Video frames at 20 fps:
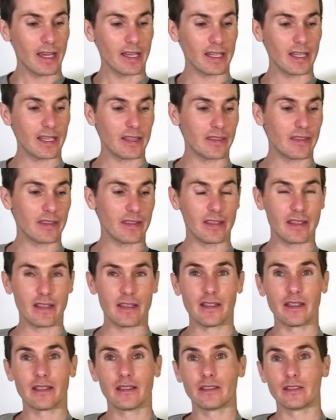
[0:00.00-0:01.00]
how to get
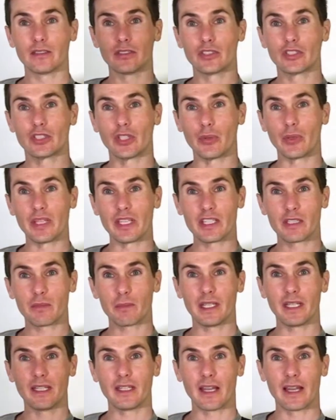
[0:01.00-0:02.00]
the Sony
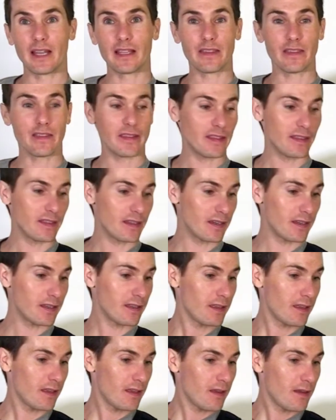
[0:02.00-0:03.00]
Speedlight, the uh,
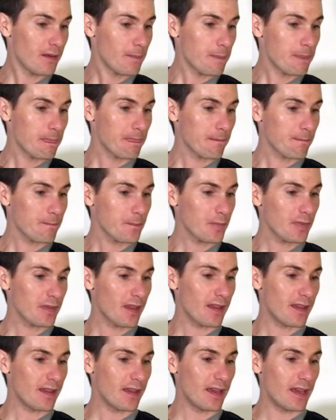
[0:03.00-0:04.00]

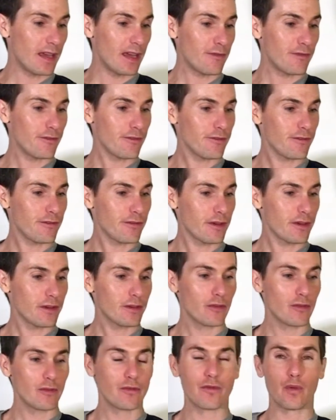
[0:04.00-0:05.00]

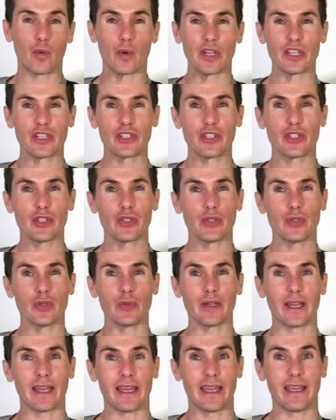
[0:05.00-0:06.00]

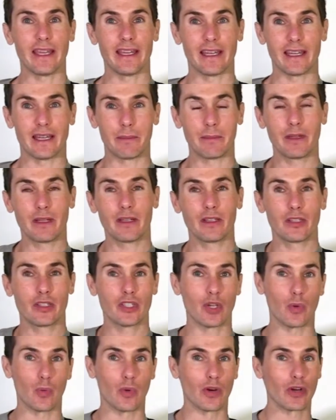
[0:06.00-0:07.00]
F42AM,
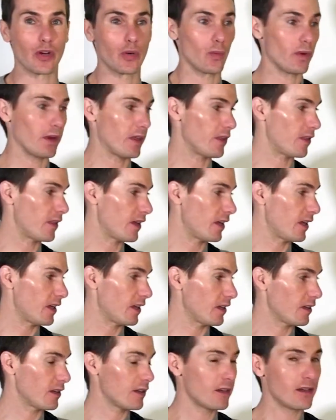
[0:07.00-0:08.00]
to work with
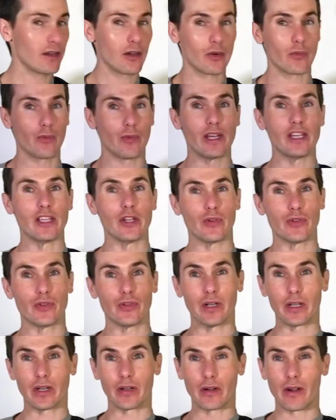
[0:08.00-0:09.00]
a radio
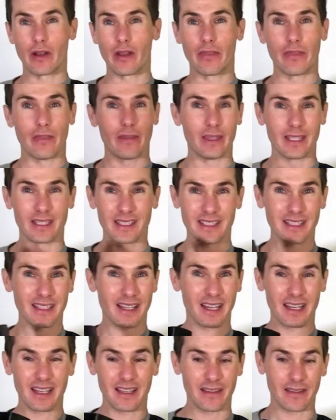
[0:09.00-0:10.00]
trigger. It's
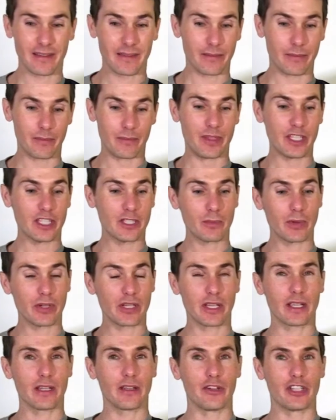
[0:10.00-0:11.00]
kind of, this
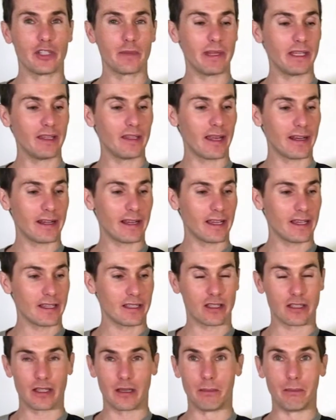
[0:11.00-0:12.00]
particular Speedlight
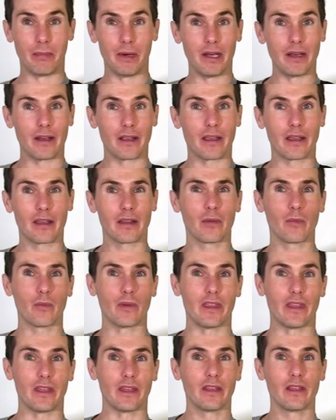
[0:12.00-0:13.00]
has a bug
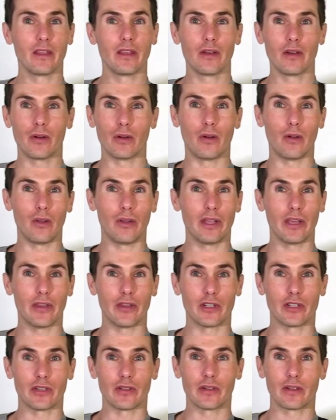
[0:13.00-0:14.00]
with it. All the
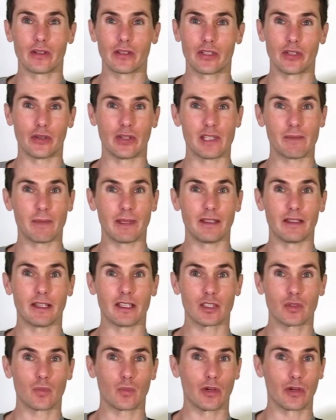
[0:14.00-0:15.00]
other Sony
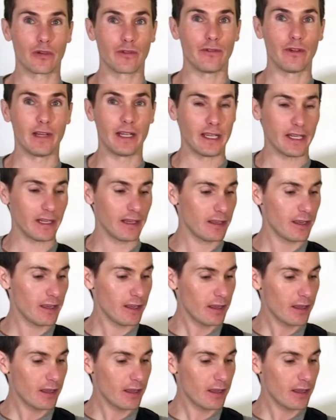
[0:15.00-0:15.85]
Speedlights work fine,